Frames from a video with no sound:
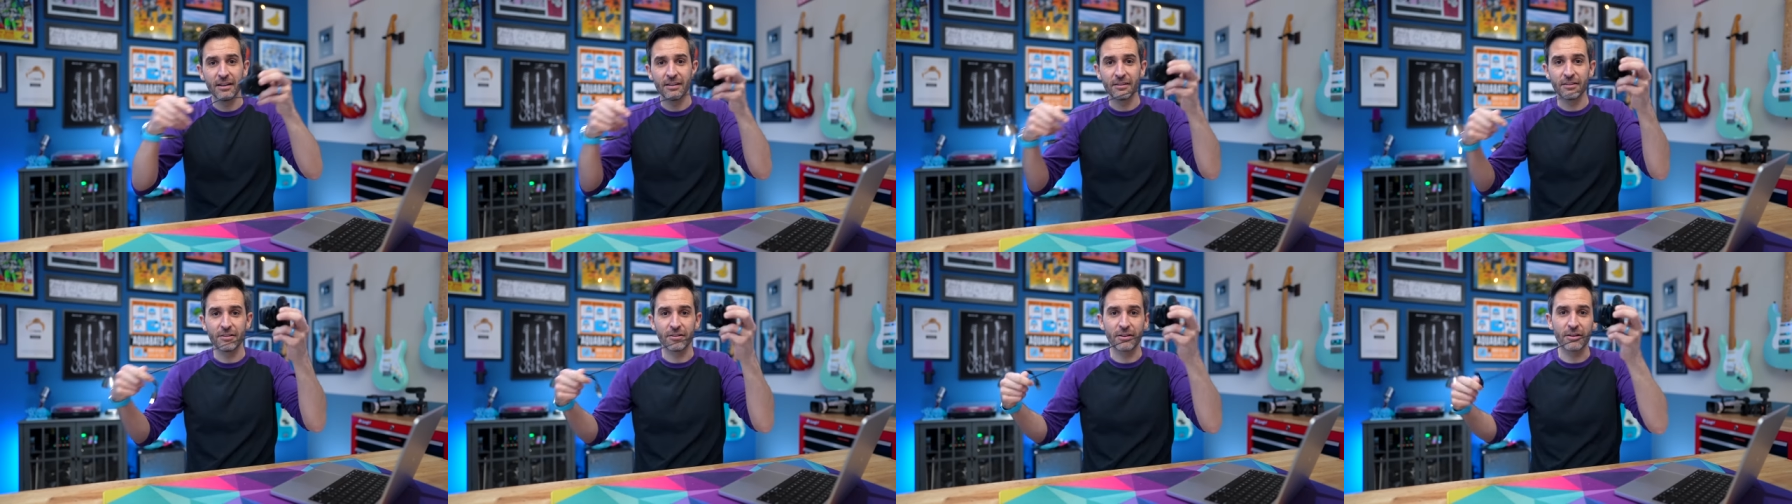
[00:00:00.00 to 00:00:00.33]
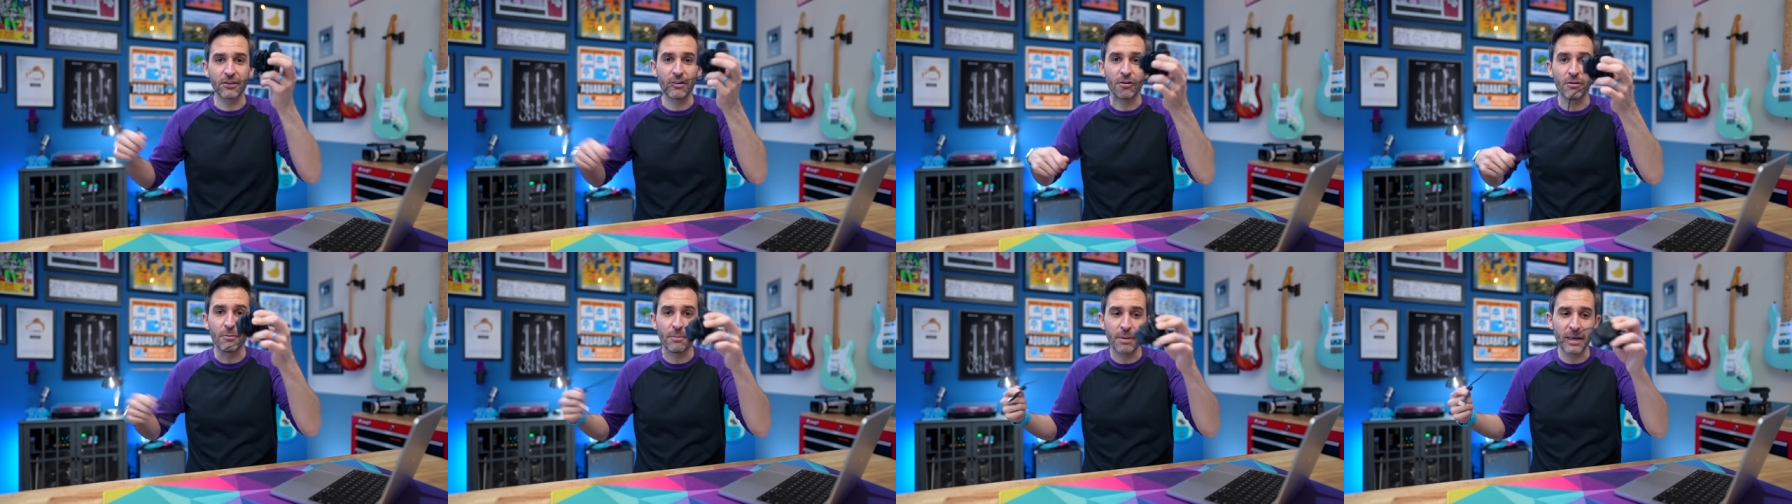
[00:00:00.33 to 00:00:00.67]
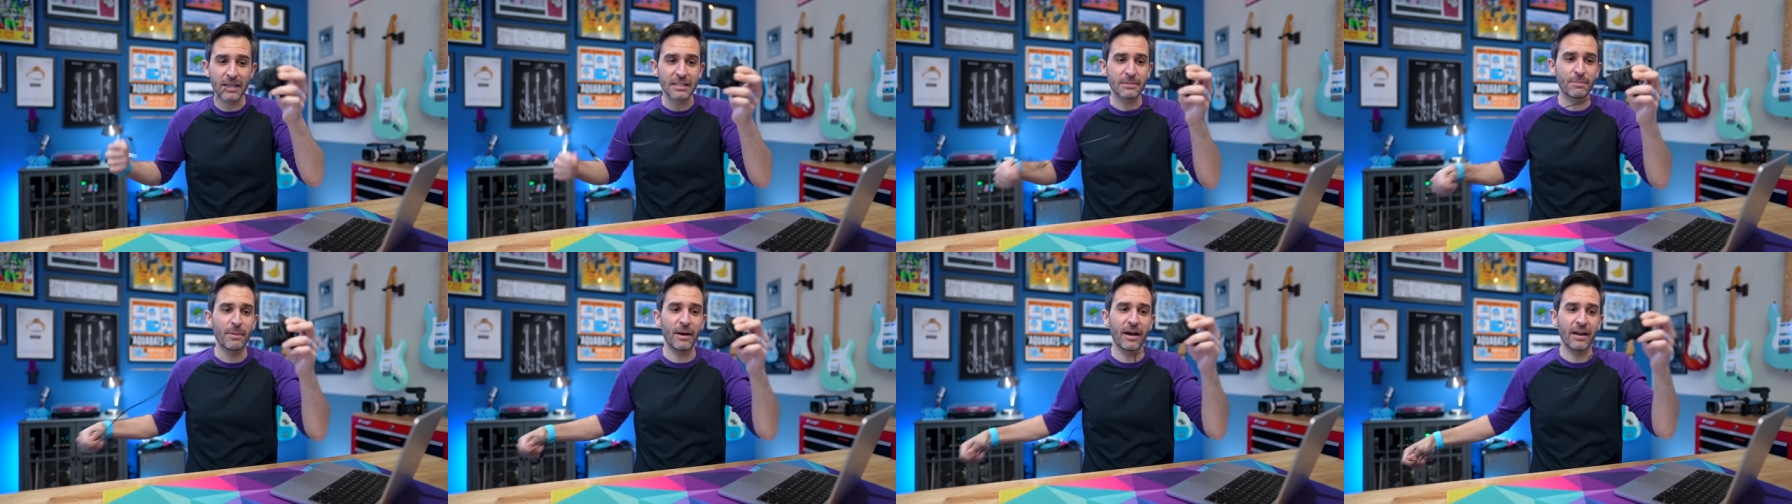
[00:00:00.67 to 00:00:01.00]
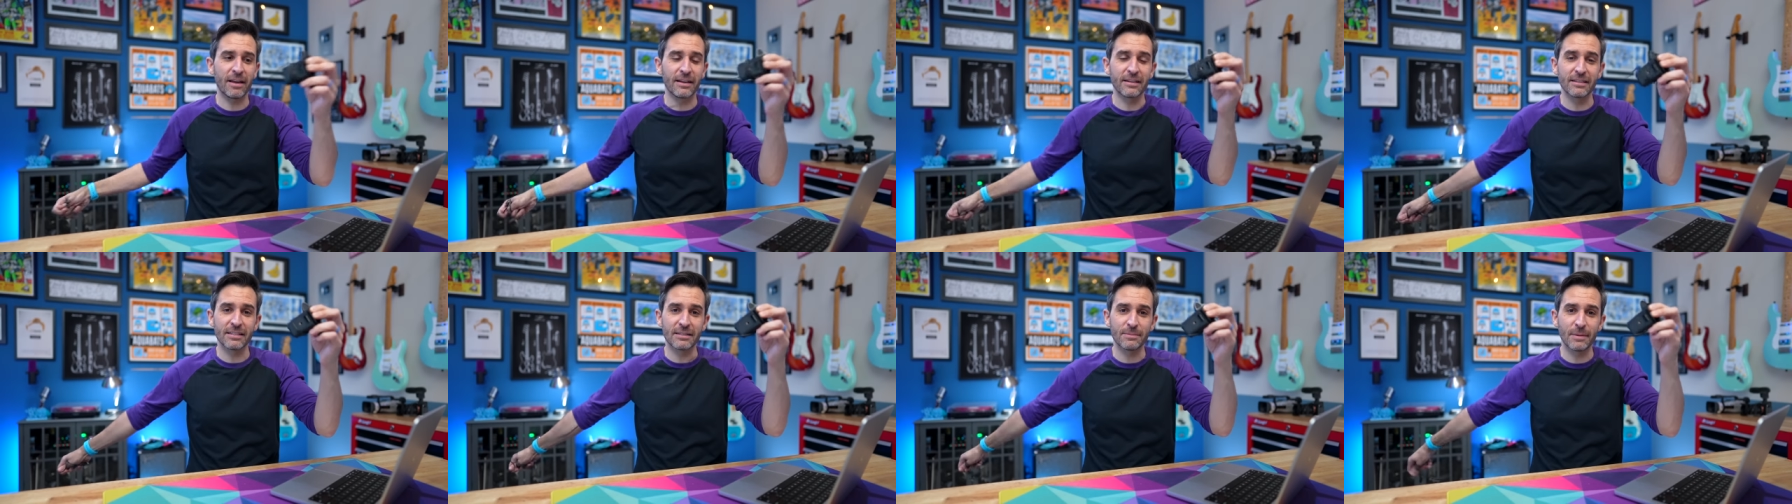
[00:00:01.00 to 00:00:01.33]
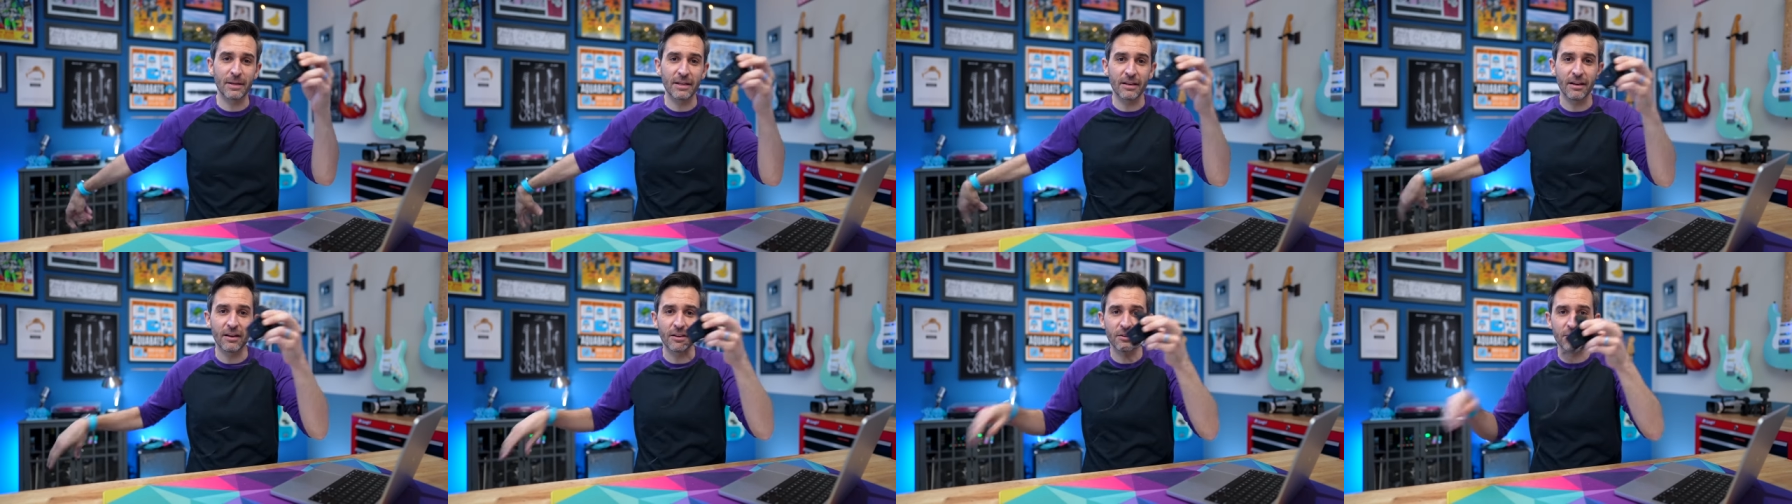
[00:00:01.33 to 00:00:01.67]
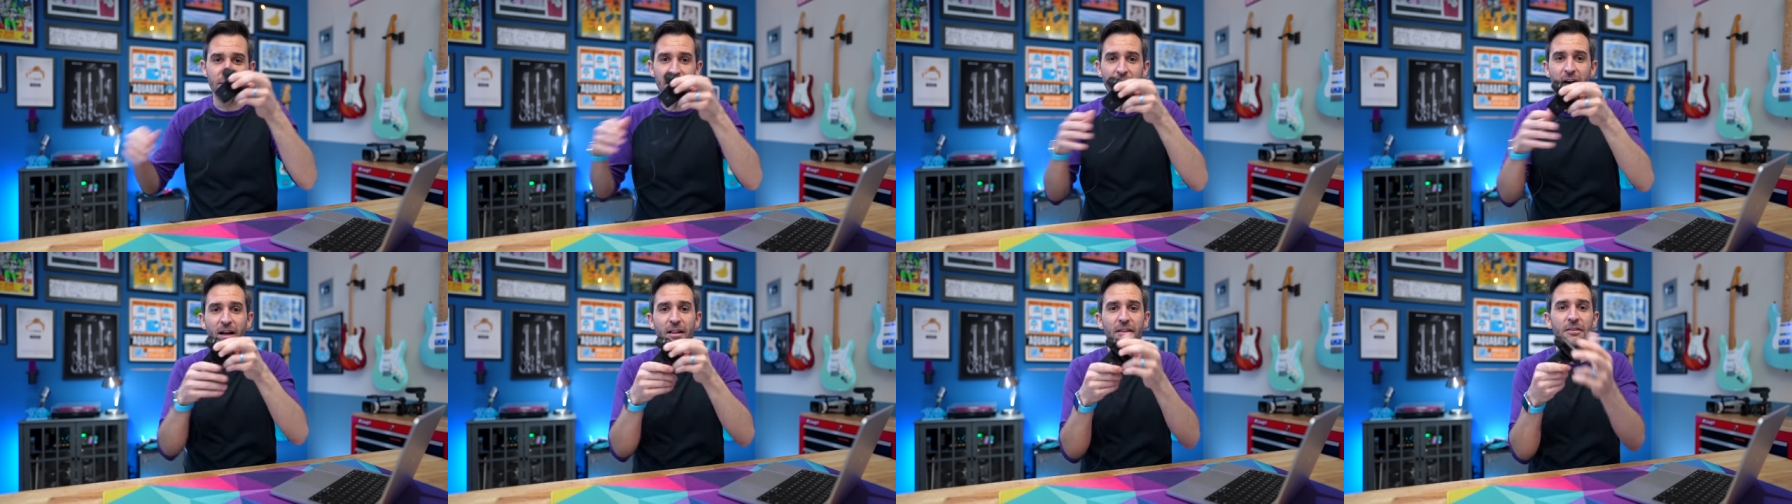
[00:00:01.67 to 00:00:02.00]
They're gonna go to Best Buy and spend one hundred
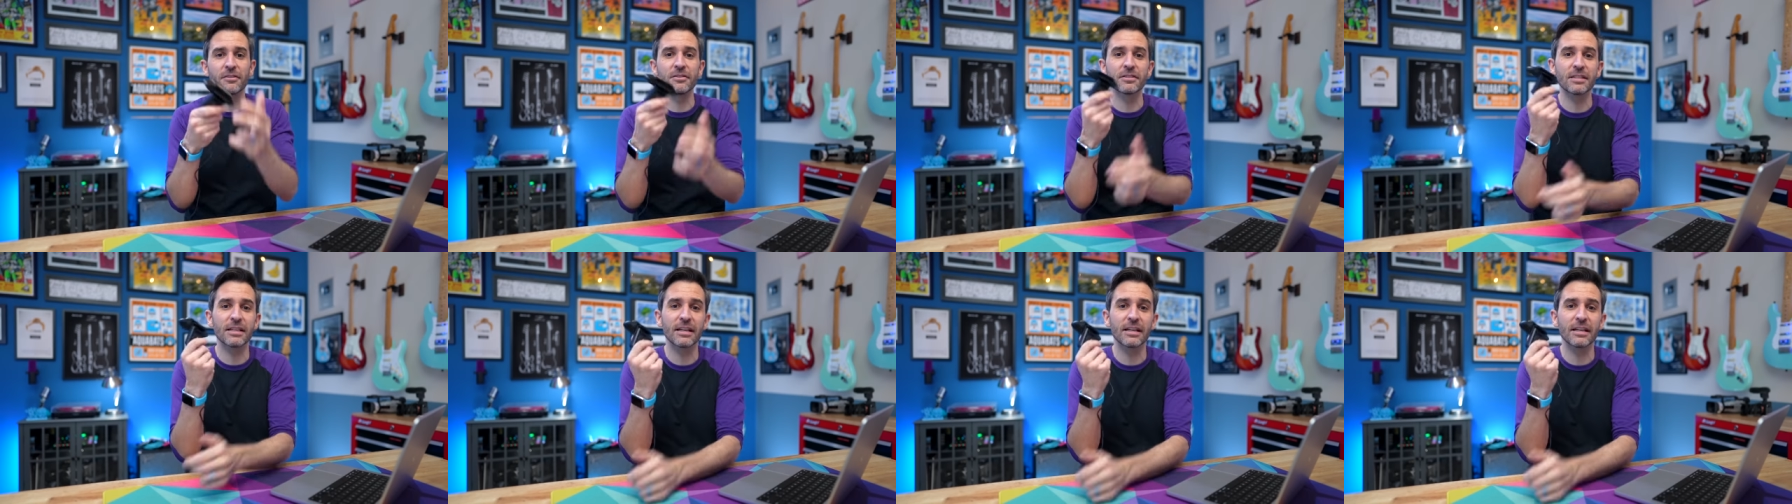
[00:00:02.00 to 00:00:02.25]
dollars